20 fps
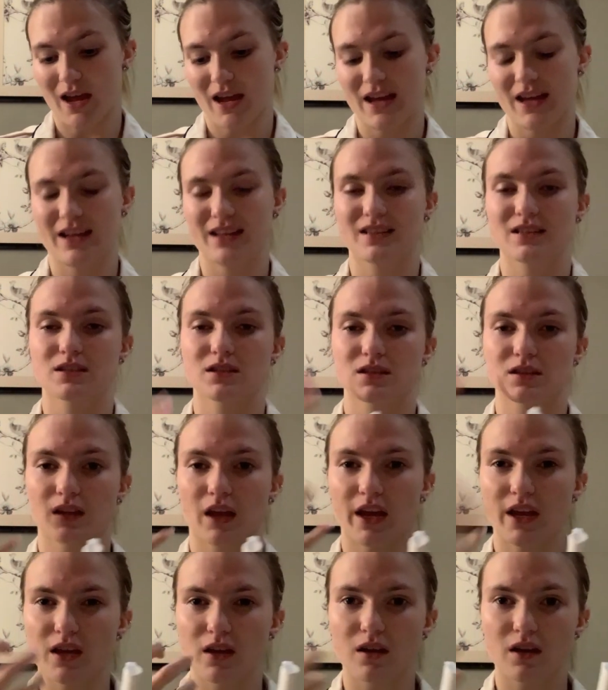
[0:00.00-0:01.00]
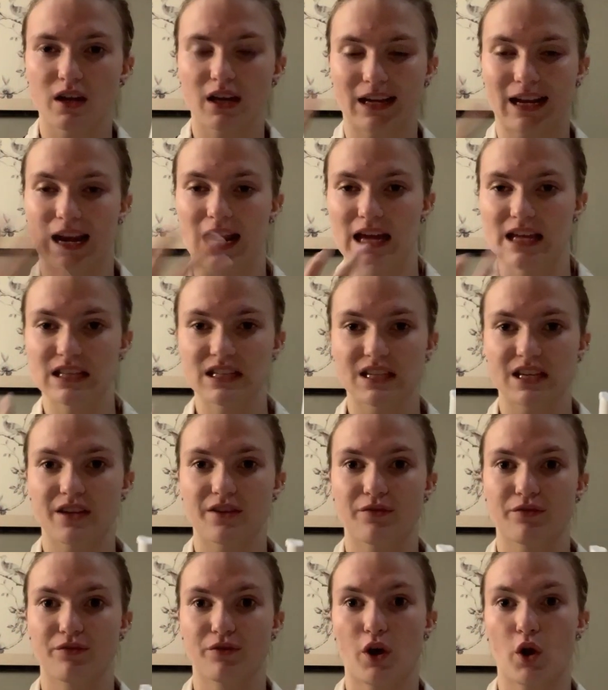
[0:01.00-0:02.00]
It's like a
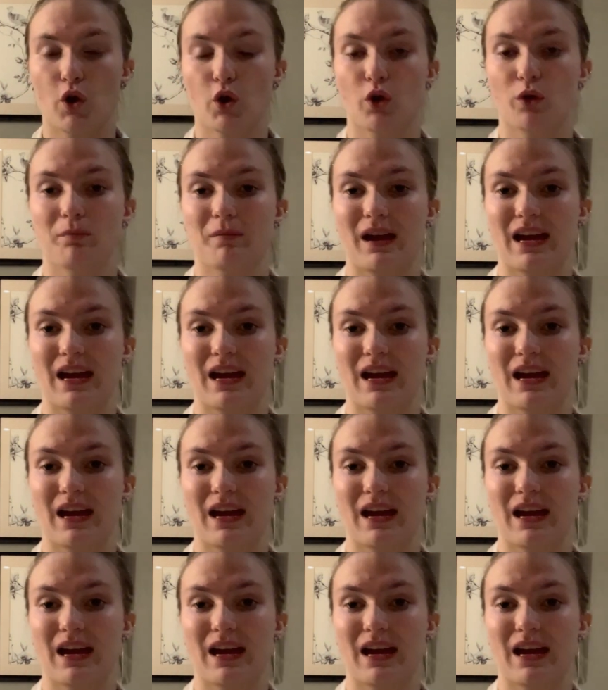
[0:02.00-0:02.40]
cleansing foam